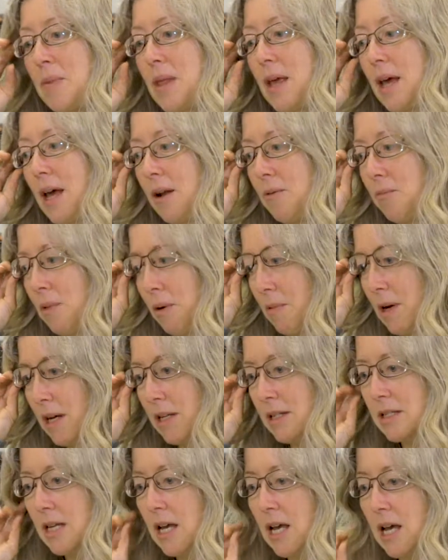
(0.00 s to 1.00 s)
And we
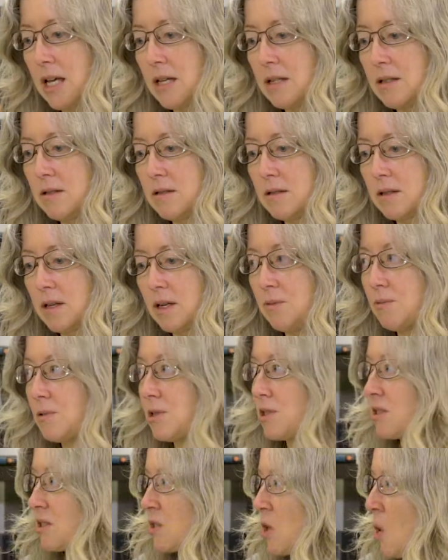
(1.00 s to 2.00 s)
went, and it
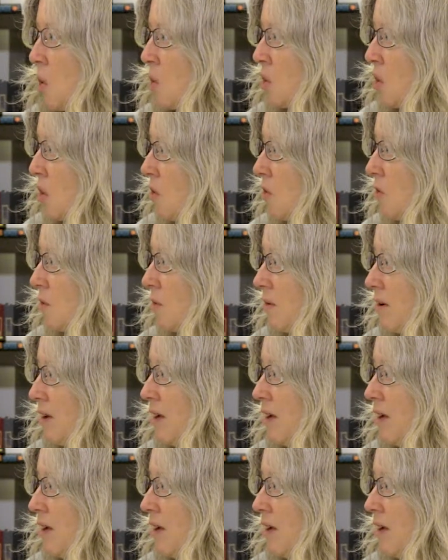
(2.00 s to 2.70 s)
was so good.